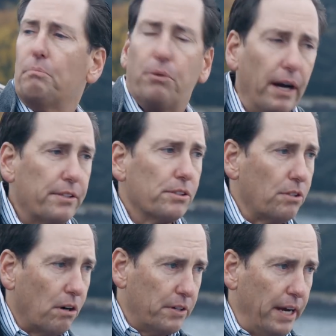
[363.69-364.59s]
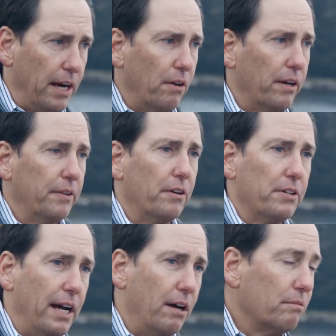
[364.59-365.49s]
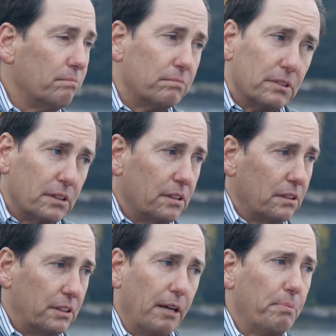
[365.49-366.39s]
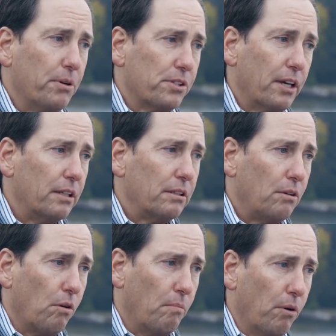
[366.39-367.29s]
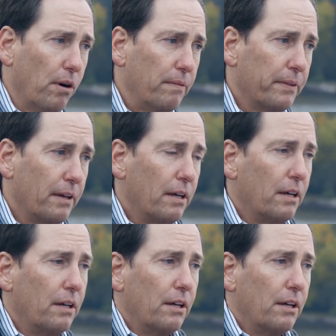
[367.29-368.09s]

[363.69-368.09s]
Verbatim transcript: Prices are down, and they're down 10% or more. Mm-hmm.